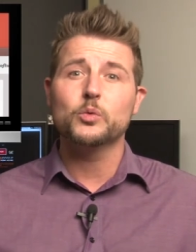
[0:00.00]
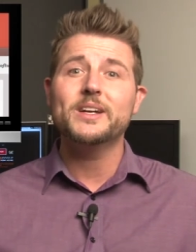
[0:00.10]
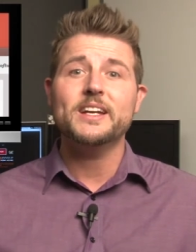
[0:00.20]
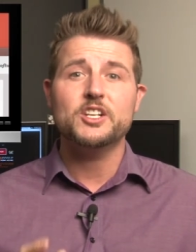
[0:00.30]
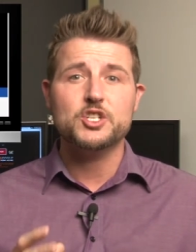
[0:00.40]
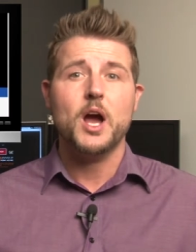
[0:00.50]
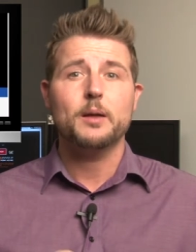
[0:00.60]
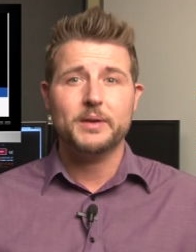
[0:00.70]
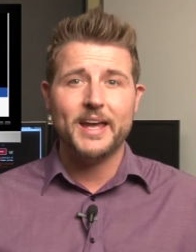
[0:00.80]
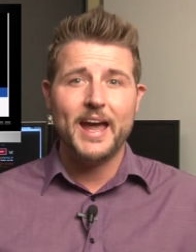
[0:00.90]
read
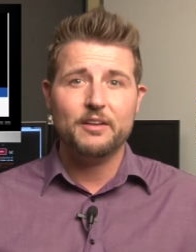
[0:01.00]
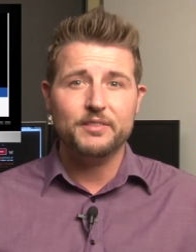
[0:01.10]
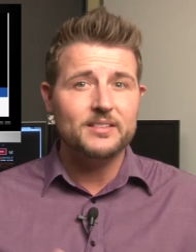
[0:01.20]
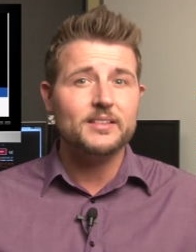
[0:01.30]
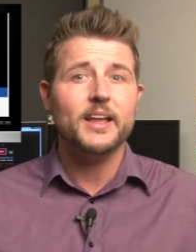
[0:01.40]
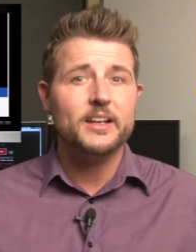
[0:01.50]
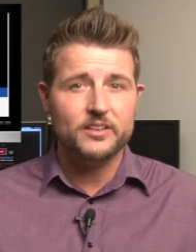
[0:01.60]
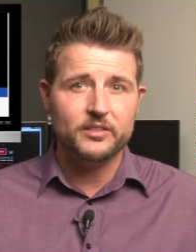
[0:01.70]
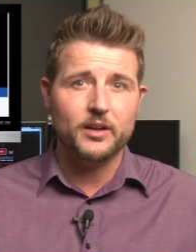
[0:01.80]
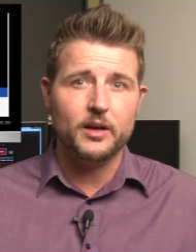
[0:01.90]
John McAfee's
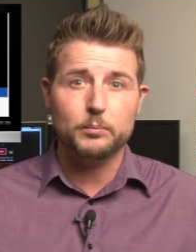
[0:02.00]
latest